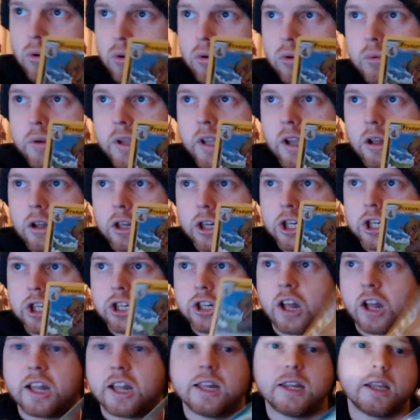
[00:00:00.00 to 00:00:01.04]
we got a
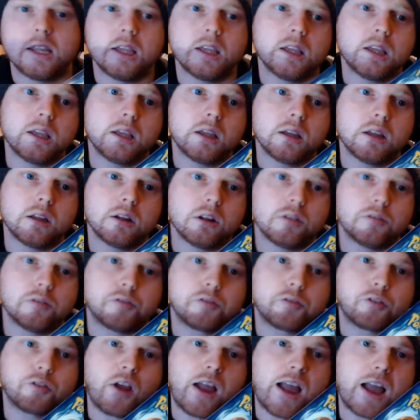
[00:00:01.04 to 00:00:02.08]
shiny
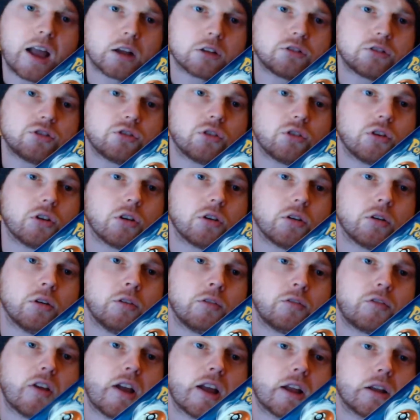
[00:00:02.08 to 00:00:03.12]
Fraxure.
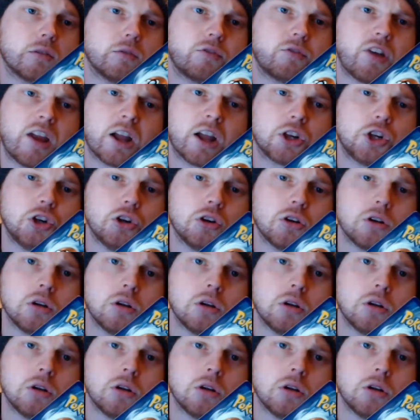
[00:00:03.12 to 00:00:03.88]
Frac fracture?